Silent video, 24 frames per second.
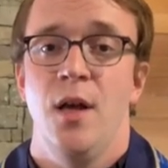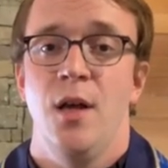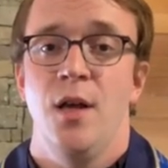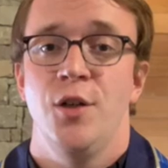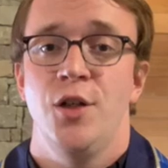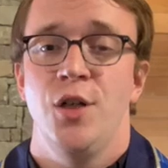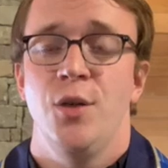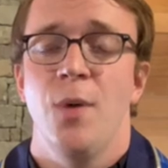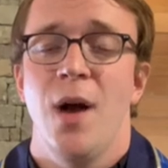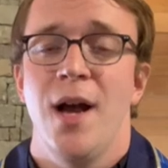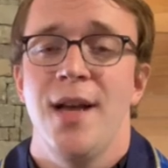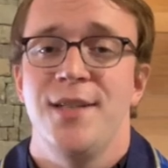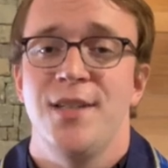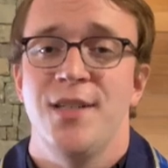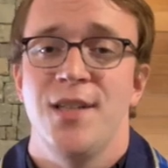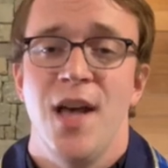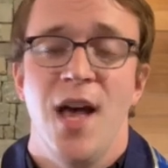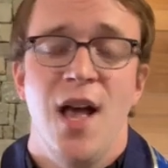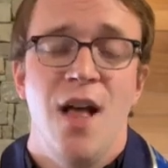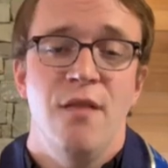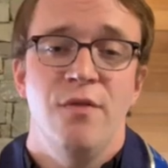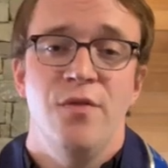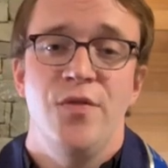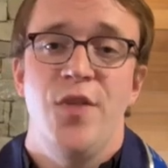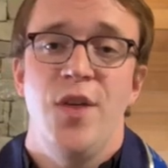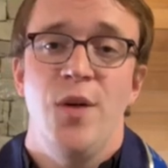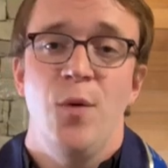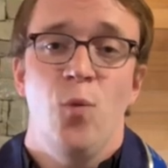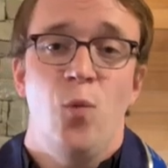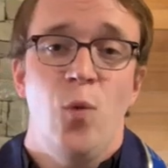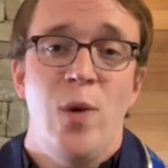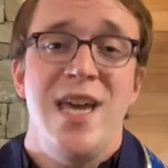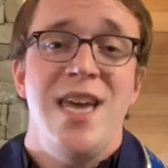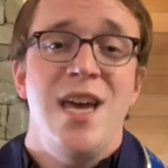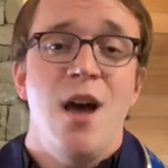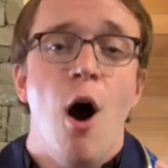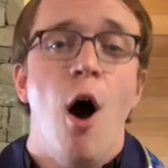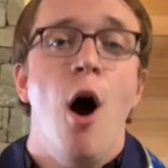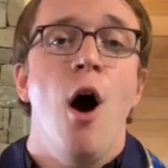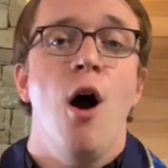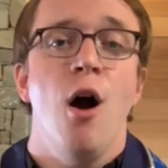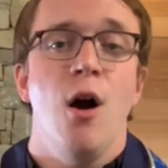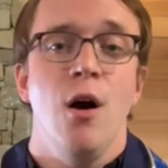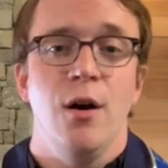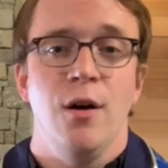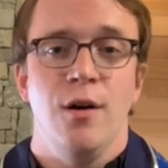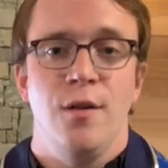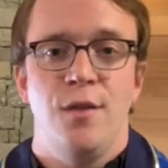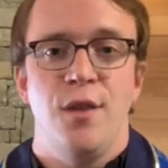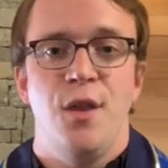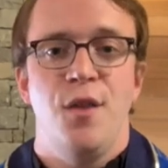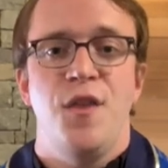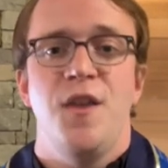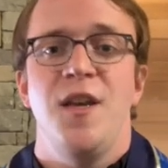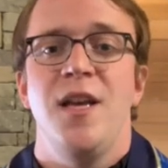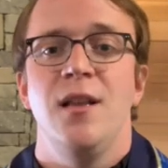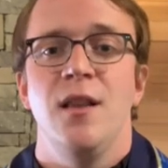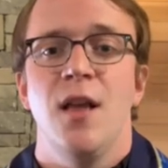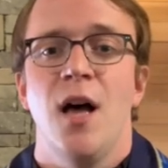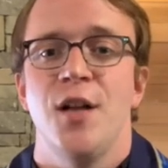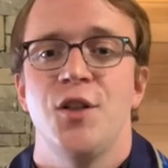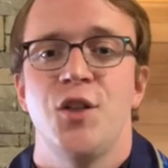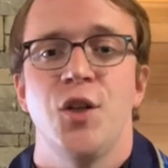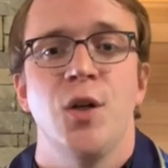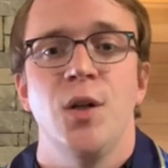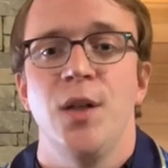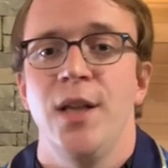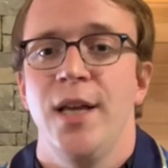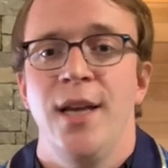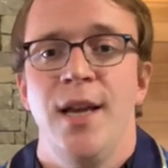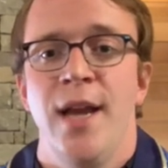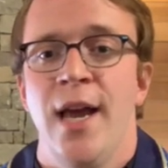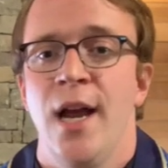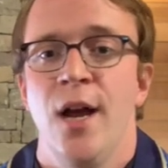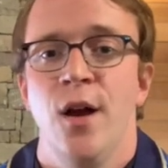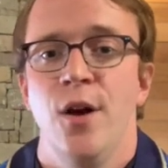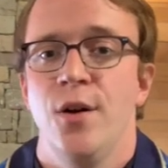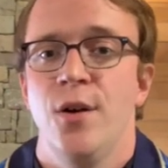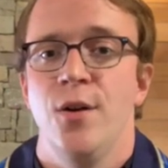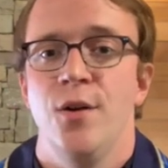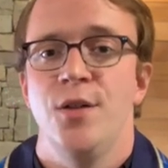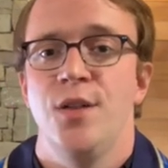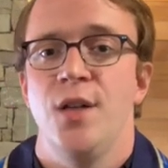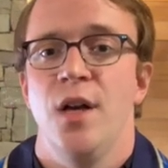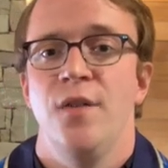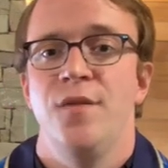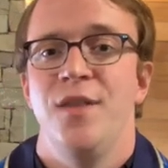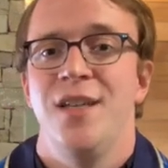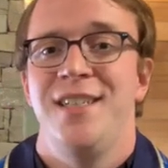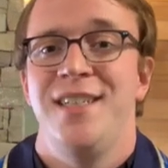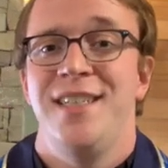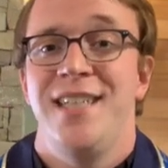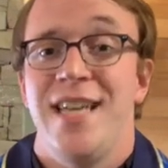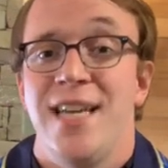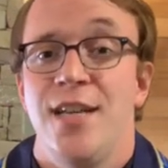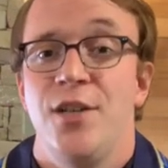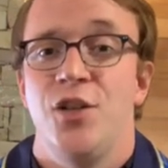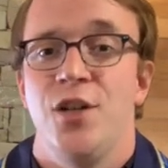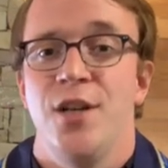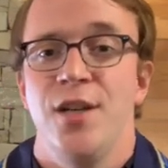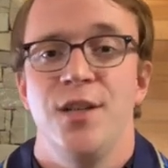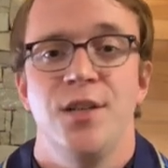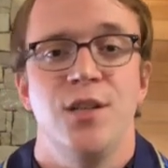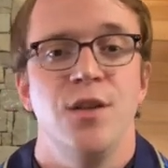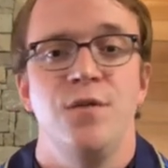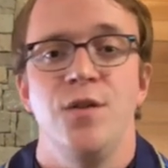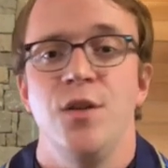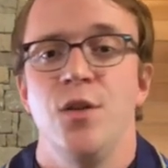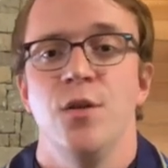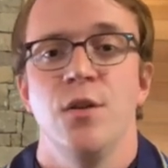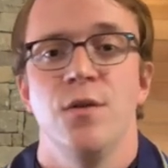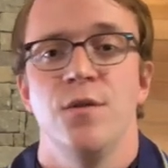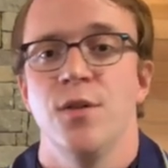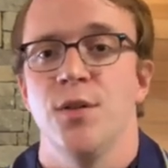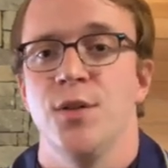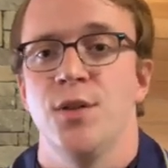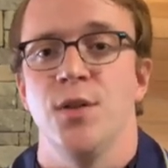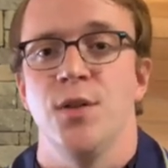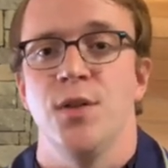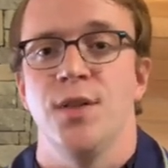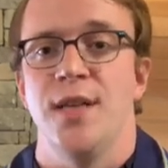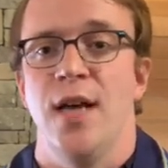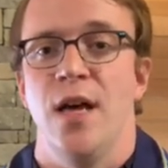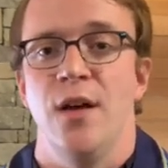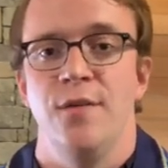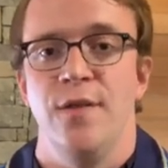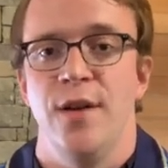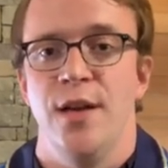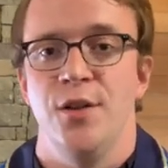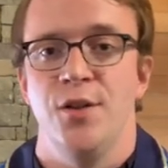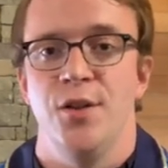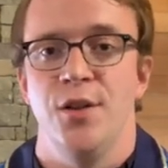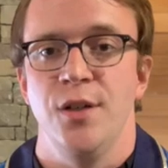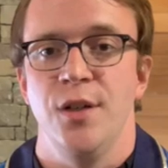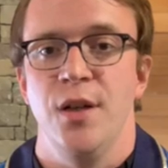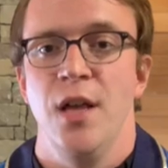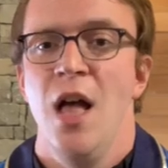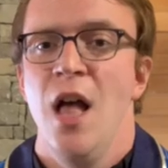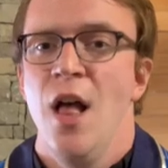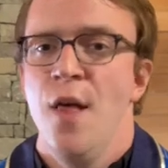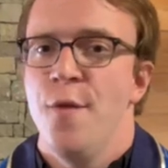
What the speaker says: She writes, "We are the theological inheritors of the teachings of universal salvation.